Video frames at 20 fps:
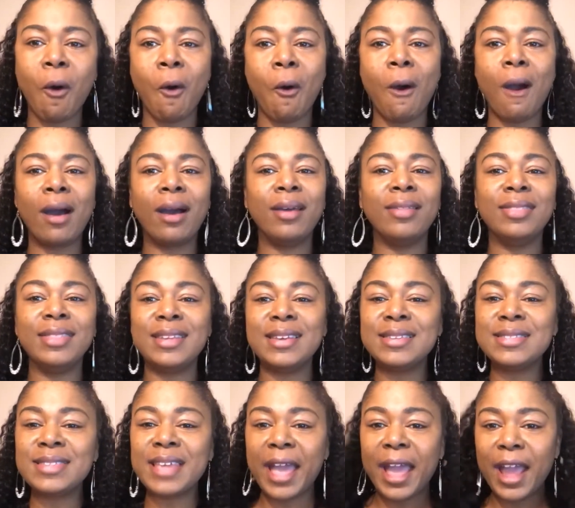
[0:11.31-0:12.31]
on
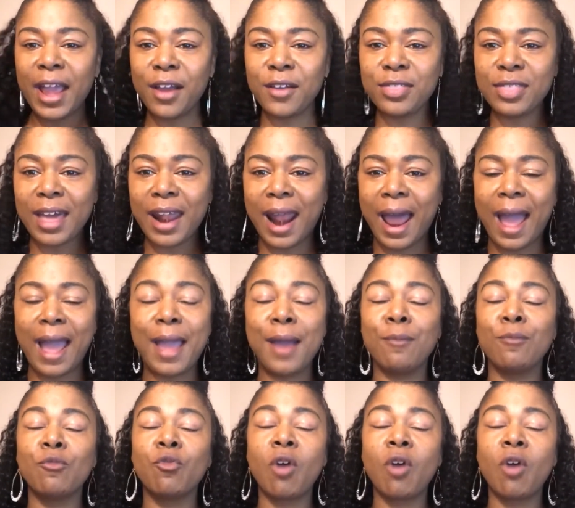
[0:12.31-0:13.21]
this hair that I am